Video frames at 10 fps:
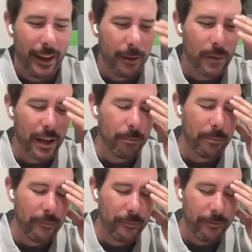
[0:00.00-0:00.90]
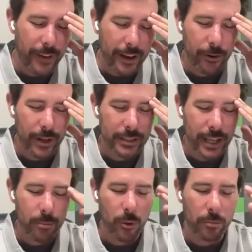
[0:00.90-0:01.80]
And my favorite
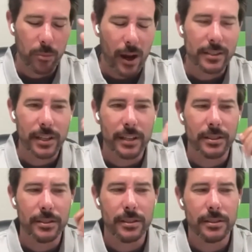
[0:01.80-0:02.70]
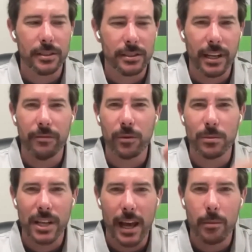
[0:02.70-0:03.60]
example of processes is a scene
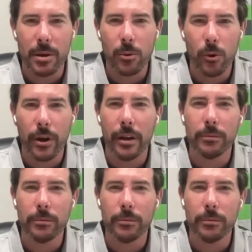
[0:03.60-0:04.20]
from Tommy Boy.